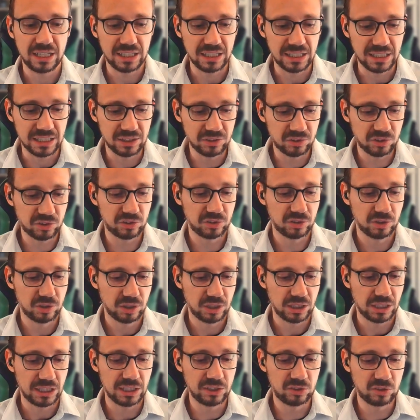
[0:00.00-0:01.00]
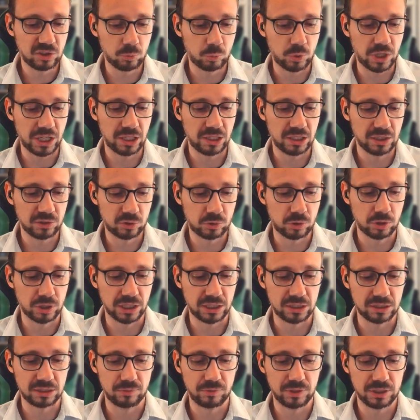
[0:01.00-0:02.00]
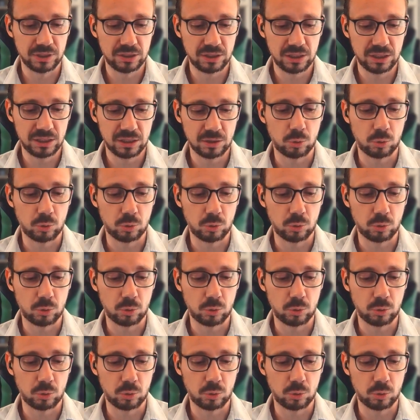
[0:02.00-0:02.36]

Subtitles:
is a wireless connectivity